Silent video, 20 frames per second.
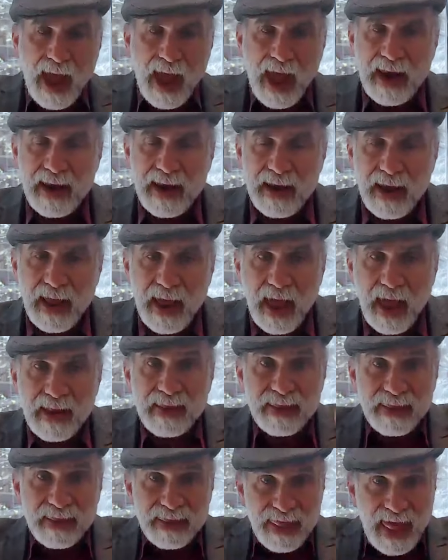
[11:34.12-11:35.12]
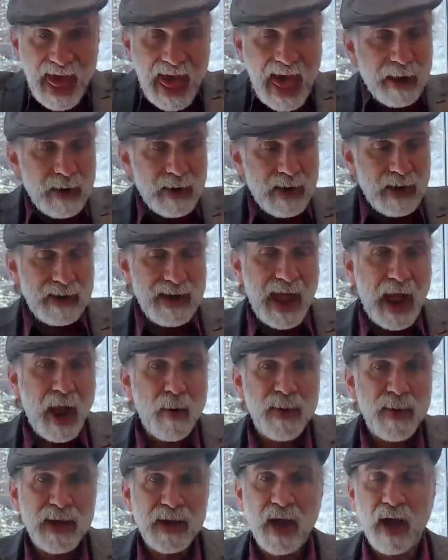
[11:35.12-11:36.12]
and and that
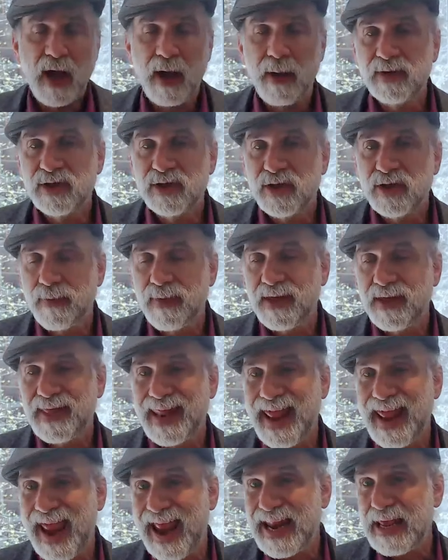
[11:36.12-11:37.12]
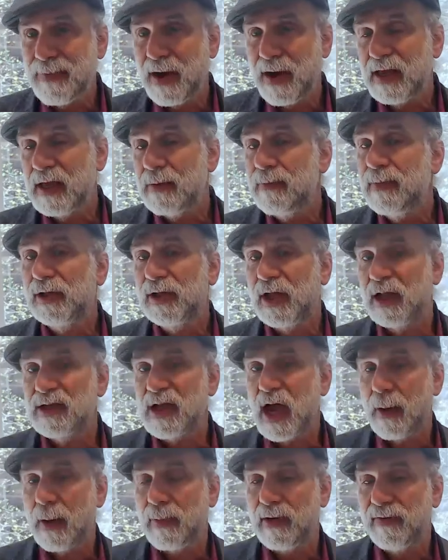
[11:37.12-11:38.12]
now becomes something that anybody can build on
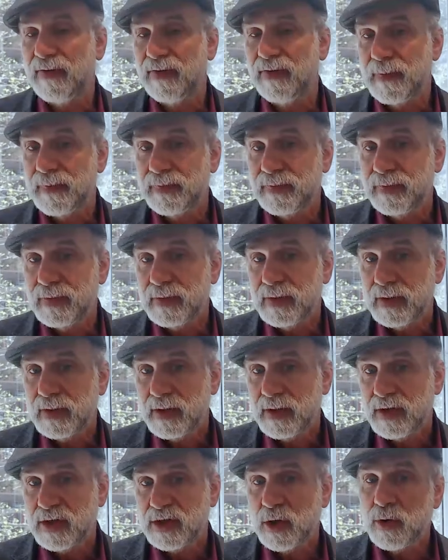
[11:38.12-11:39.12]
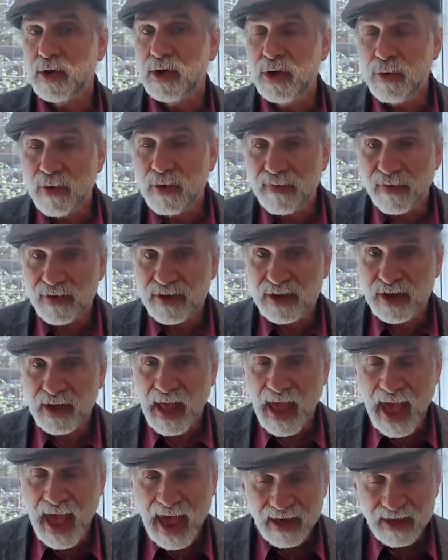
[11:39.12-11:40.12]
top of. So
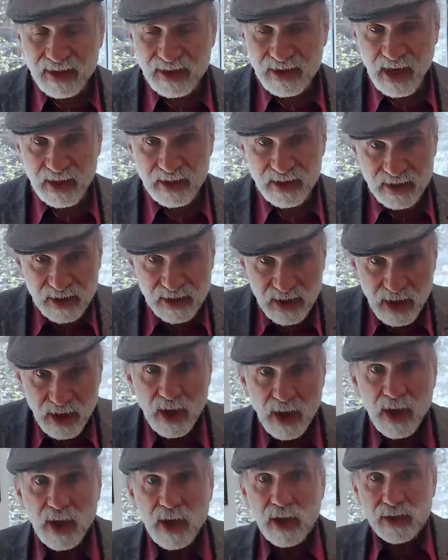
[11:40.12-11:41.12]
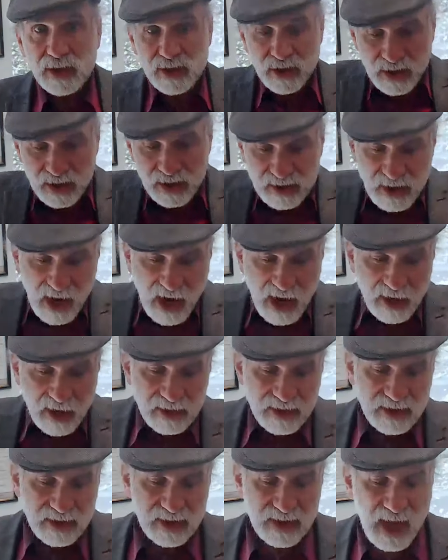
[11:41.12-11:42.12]
universal access to the
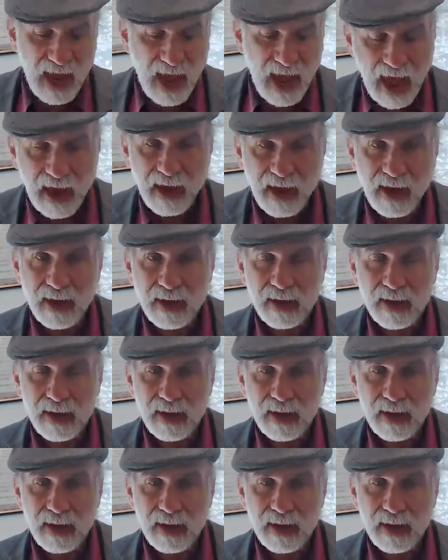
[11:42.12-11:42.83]
entire stack.